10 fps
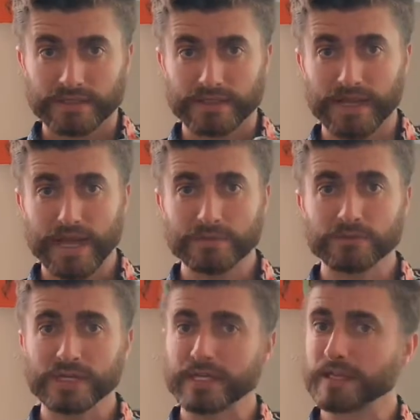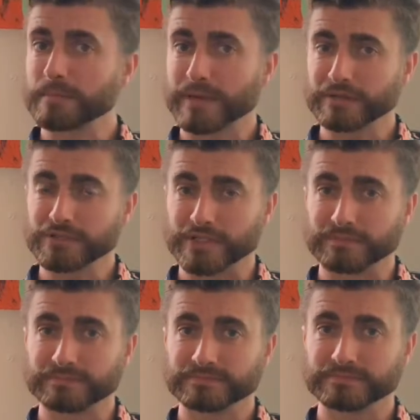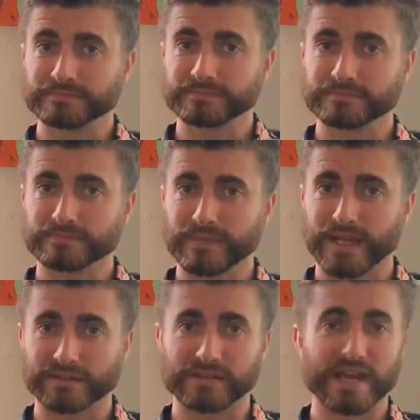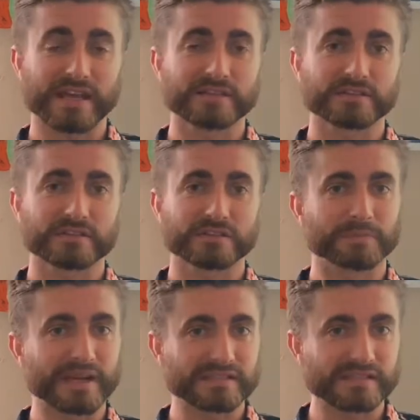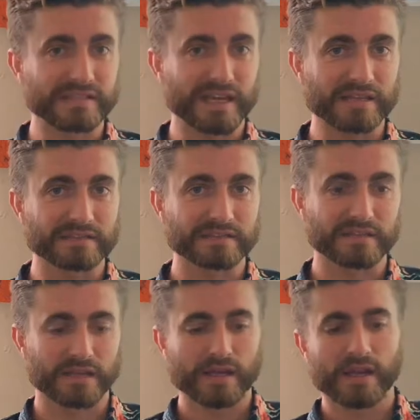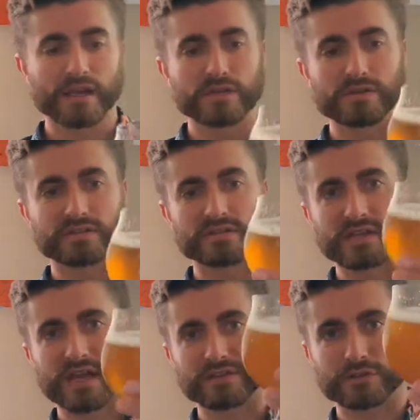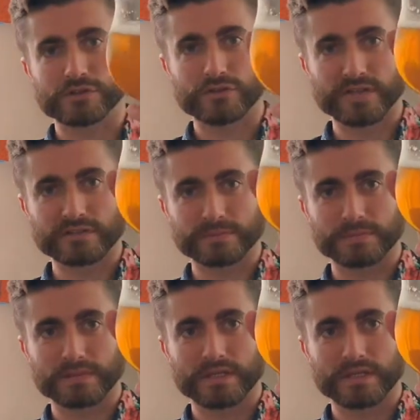Today I'm drinking a Belgian. It has a nice spicy taste. You can see it has a crisp,